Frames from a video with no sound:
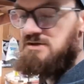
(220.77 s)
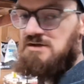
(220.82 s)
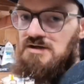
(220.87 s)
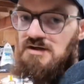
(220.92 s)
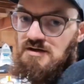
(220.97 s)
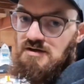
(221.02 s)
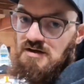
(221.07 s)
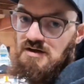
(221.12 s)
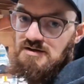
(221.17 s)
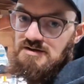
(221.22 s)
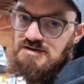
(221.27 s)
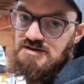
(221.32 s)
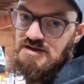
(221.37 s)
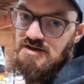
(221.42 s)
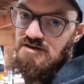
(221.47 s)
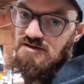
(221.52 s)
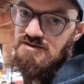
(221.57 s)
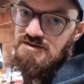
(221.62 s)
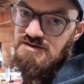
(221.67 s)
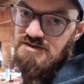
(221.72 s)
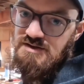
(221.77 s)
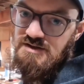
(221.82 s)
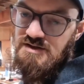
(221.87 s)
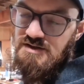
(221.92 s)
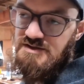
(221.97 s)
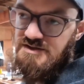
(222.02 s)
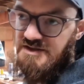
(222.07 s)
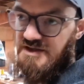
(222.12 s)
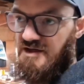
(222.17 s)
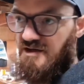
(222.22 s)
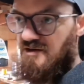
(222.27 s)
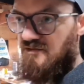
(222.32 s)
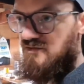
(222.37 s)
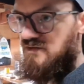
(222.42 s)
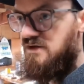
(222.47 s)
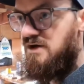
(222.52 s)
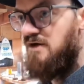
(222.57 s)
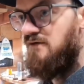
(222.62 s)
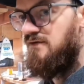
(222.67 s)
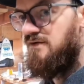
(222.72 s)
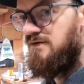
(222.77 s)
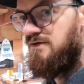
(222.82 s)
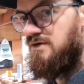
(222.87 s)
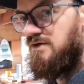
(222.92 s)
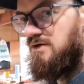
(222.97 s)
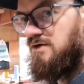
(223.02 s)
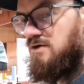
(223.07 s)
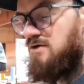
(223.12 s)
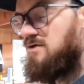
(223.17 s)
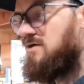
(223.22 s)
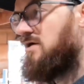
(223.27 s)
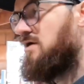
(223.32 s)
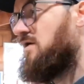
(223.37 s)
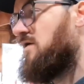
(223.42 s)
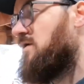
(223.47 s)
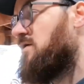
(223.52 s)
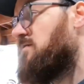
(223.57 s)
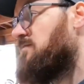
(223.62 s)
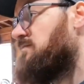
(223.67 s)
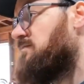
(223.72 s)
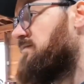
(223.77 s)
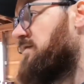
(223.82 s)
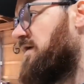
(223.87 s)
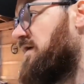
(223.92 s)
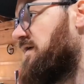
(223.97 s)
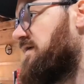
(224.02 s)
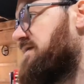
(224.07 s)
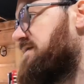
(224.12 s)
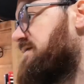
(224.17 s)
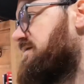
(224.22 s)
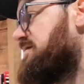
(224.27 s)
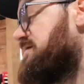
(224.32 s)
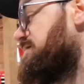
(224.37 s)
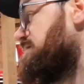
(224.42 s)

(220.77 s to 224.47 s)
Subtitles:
to get it on scales and get set up and everything, but